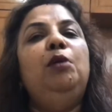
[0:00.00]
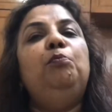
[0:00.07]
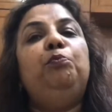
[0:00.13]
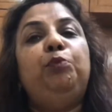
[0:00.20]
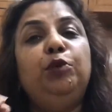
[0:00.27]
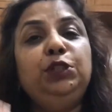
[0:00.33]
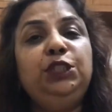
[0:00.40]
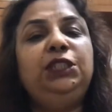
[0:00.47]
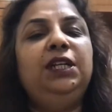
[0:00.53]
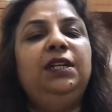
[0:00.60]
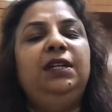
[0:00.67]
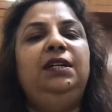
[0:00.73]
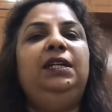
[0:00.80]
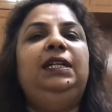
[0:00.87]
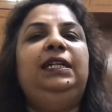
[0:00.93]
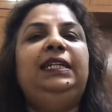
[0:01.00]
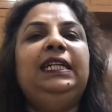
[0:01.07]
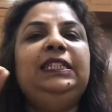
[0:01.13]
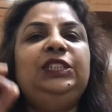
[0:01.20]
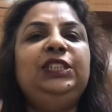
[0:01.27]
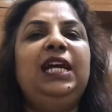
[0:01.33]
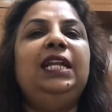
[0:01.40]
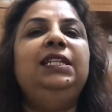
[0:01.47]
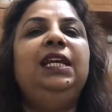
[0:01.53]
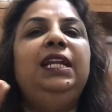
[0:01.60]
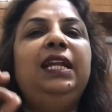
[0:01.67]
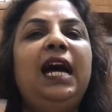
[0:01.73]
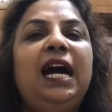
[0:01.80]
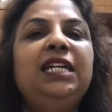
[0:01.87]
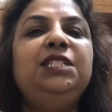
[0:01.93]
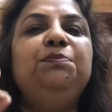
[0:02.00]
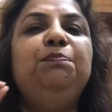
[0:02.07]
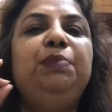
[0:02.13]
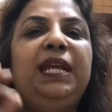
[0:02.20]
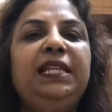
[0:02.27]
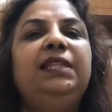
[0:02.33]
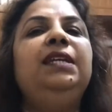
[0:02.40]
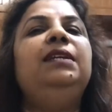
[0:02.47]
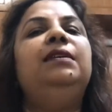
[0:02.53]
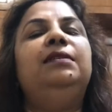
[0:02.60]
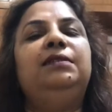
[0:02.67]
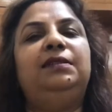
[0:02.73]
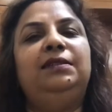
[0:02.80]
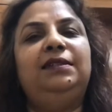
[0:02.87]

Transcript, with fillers: pushed her till she had the last breath in her.